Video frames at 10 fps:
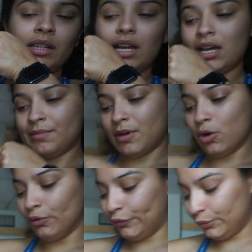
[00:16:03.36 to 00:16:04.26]

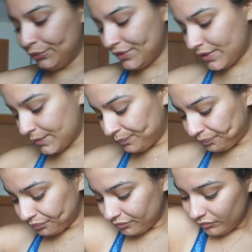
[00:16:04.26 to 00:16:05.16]
Whole
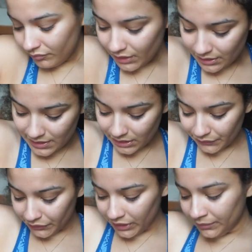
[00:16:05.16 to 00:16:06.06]
Foods
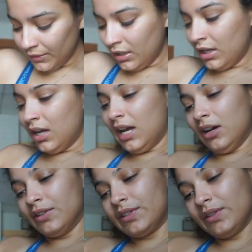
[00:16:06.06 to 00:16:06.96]
delivery. I
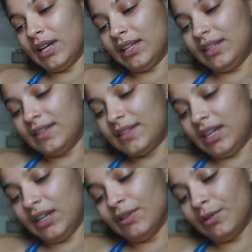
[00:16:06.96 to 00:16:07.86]
also got these
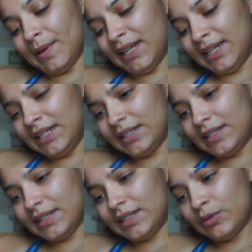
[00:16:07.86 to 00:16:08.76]
keto
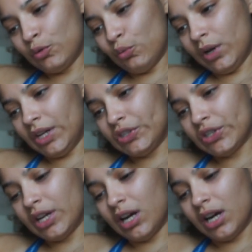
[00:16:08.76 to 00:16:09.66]
bites,
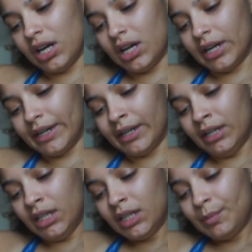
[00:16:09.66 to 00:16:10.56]
which are
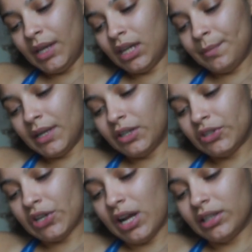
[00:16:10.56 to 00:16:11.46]
peanut butter
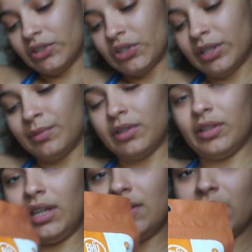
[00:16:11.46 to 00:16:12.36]
chocolate chip
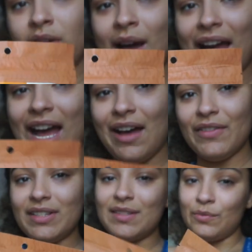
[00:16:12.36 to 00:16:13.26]
cookie dough. I
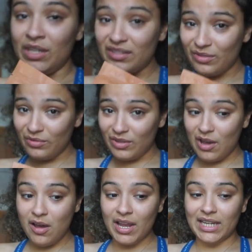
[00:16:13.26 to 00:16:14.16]
have a sweet tooth,
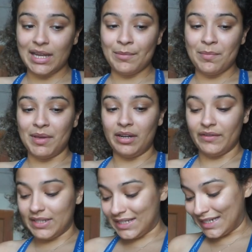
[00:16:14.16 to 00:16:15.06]
y'all, and I'm a bit of
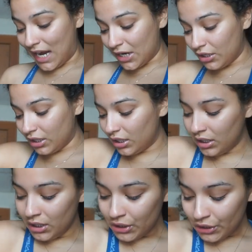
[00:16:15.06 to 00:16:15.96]
a snacker,